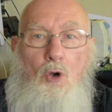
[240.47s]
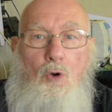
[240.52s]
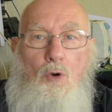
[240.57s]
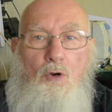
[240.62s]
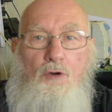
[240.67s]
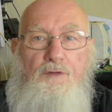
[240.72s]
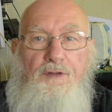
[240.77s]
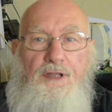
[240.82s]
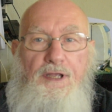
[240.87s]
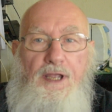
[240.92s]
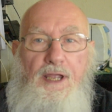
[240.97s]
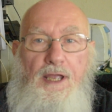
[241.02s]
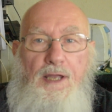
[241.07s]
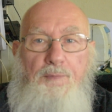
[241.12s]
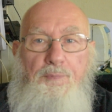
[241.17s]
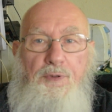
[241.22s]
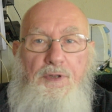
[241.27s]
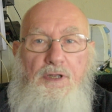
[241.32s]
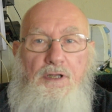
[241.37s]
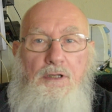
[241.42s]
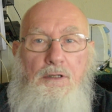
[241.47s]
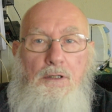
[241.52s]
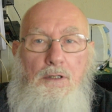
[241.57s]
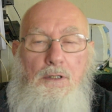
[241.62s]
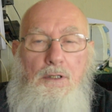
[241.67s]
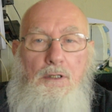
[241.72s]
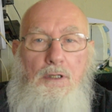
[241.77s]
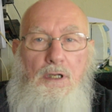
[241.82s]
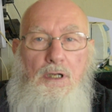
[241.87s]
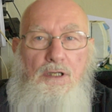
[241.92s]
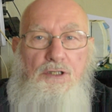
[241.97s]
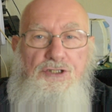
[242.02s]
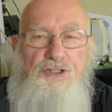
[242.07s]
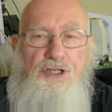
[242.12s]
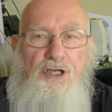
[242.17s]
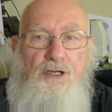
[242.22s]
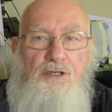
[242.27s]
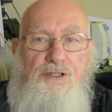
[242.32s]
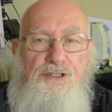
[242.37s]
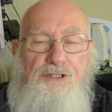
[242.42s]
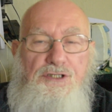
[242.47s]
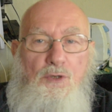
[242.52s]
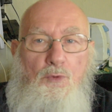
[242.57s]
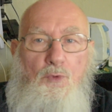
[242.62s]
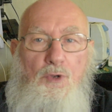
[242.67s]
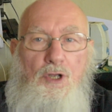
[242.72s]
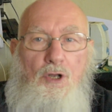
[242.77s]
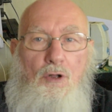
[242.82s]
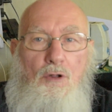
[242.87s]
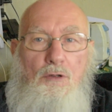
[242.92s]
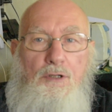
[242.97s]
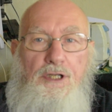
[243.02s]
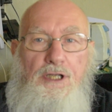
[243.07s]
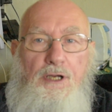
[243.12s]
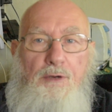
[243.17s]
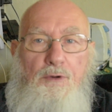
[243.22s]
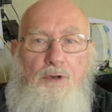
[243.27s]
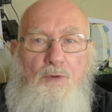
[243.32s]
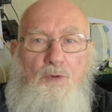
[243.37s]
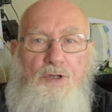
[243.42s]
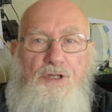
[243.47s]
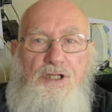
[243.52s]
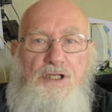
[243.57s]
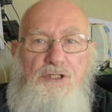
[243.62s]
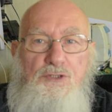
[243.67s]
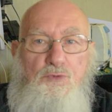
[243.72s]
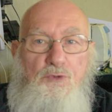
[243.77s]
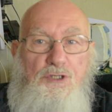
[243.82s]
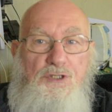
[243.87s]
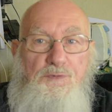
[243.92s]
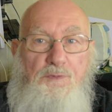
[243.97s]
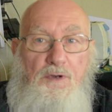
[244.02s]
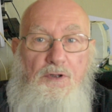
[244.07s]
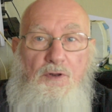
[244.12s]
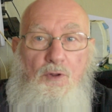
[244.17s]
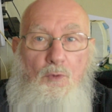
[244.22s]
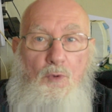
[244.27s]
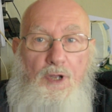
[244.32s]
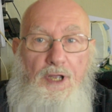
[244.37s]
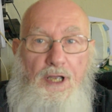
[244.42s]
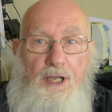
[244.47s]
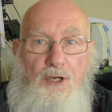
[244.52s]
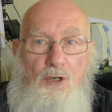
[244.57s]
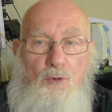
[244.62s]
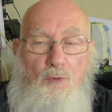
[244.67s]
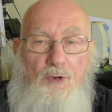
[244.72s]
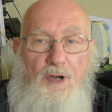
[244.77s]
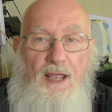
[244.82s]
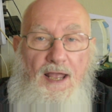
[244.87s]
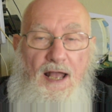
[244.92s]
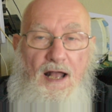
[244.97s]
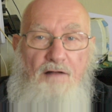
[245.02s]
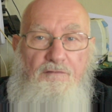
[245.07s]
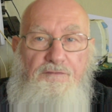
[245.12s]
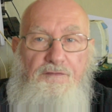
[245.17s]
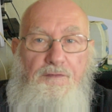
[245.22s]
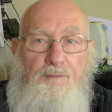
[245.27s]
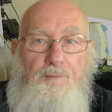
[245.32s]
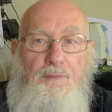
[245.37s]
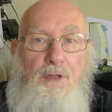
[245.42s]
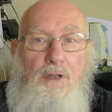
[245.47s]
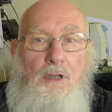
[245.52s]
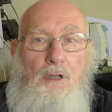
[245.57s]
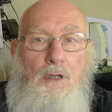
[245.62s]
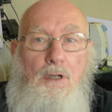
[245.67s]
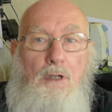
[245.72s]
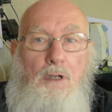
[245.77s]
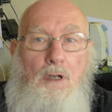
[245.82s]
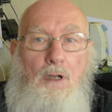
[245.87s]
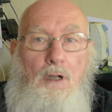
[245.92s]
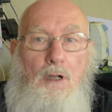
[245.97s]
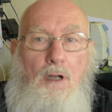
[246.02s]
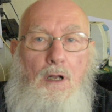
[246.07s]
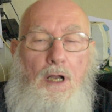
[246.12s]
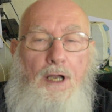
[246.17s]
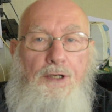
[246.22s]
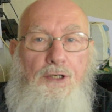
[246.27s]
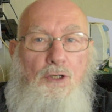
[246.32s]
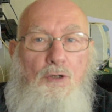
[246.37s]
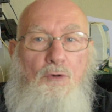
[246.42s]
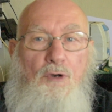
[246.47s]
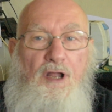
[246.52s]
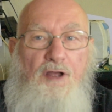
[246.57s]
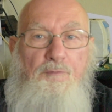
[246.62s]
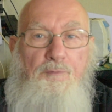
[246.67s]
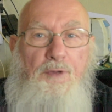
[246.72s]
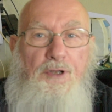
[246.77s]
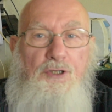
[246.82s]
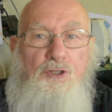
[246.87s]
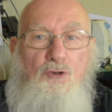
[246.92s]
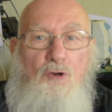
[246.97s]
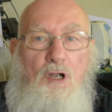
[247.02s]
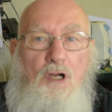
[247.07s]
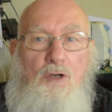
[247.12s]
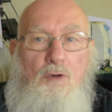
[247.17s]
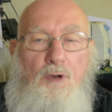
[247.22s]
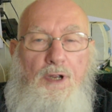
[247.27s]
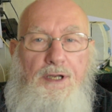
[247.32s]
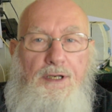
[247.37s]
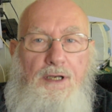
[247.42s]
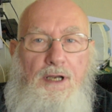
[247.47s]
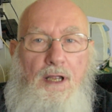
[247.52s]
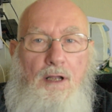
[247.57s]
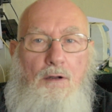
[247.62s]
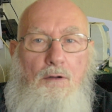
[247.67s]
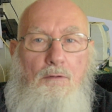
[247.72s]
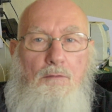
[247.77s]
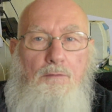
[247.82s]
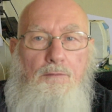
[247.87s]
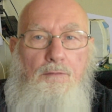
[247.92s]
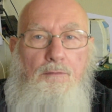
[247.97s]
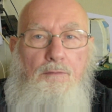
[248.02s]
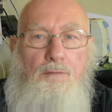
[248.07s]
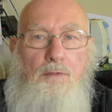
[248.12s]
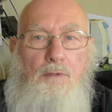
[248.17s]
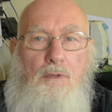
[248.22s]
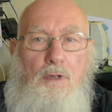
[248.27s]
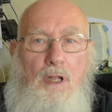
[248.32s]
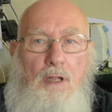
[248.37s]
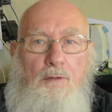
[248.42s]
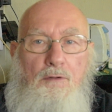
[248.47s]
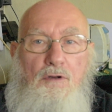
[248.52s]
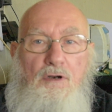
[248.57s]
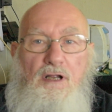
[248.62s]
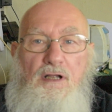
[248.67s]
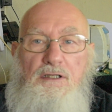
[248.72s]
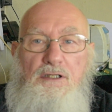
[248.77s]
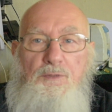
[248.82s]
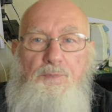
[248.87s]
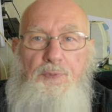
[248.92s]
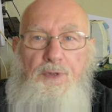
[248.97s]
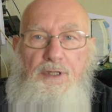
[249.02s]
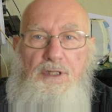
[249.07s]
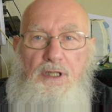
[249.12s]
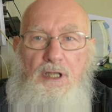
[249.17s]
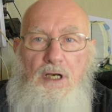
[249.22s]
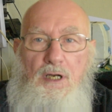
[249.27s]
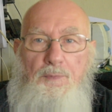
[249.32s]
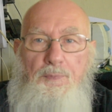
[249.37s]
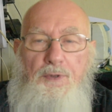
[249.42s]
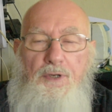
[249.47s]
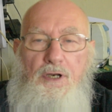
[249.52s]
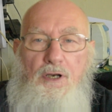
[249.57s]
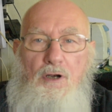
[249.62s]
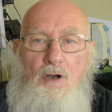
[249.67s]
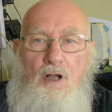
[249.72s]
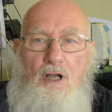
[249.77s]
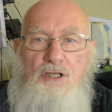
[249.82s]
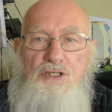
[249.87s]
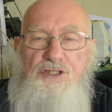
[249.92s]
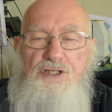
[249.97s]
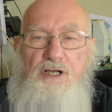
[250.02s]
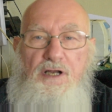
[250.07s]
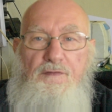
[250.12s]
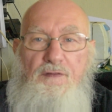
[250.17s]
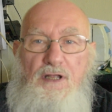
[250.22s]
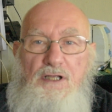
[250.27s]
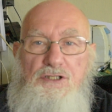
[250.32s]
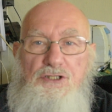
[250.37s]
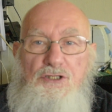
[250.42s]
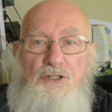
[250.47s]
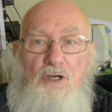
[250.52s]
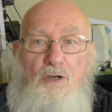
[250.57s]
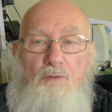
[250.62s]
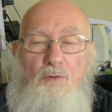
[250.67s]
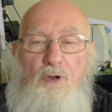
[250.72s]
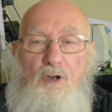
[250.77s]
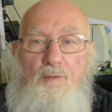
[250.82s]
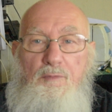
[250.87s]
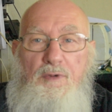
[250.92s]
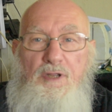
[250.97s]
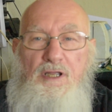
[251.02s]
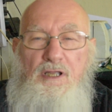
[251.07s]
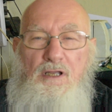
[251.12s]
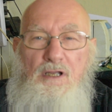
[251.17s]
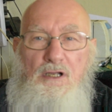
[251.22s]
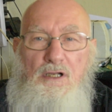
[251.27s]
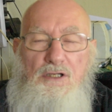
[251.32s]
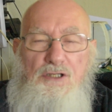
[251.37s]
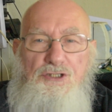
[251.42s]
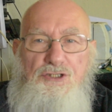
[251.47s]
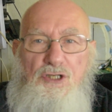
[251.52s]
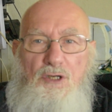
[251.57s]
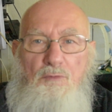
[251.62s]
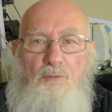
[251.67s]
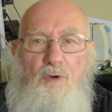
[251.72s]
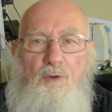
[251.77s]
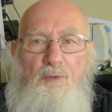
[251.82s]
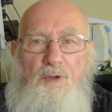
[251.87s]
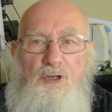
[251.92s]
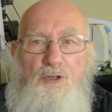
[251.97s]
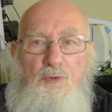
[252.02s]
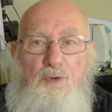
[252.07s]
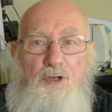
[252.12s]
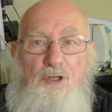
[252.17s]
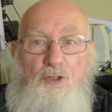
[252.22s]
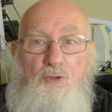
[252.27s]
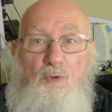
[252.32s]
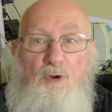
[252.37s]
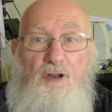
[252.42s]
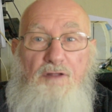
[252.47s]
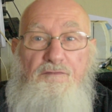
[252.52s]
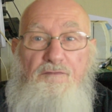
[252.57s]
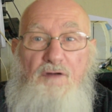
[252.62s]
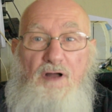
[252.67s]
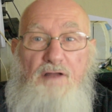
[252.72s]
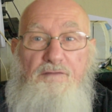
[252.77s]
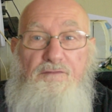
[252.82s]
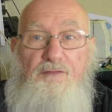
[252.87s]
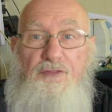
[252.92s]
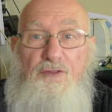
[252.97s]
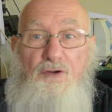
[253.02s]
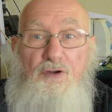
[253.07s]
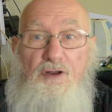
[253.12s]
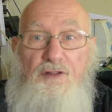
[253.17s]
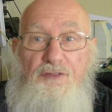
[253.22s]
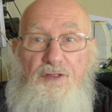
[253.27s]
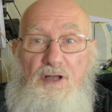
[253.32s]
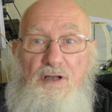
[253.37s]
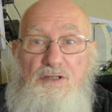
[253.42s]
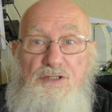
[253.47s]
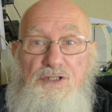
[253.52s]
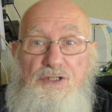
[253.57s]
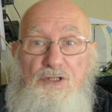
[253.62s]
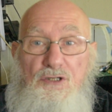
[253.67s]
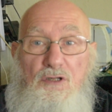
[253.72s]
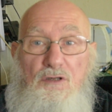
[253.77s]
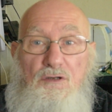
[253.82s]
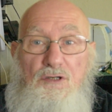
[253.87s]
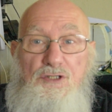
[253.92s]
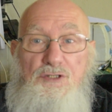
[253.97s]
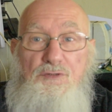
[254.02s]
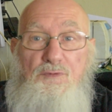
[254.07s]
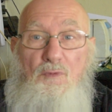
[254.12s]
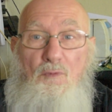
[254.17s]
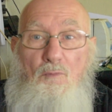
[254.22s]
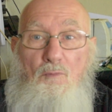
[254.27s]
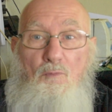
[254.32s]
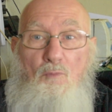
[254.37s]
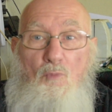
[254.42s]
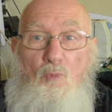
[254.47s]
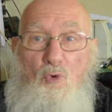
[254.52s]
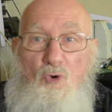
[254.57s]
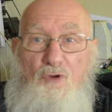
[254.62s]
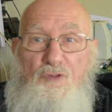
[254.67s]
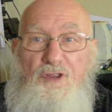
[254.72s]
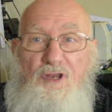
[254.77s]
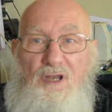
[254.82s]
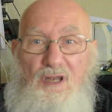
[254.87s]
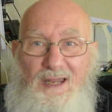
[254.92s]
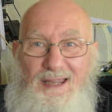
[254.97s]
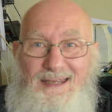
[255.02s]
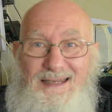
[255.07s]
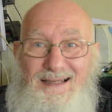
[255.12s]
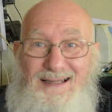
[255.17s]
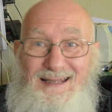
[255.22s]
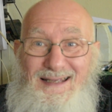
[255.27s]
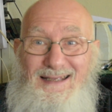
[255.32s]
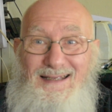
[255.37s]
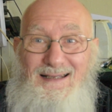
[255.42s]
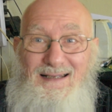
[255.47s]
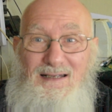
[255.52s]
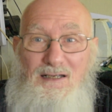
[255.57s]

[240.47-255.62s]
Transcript: or the camping chairs that we all carry with us, which, by the way, I don't have. I don't have my truck right now. I'm going to have to pick that up at an auction, and that's going to run me somewhere between $25,000 and $30,000 more than likely.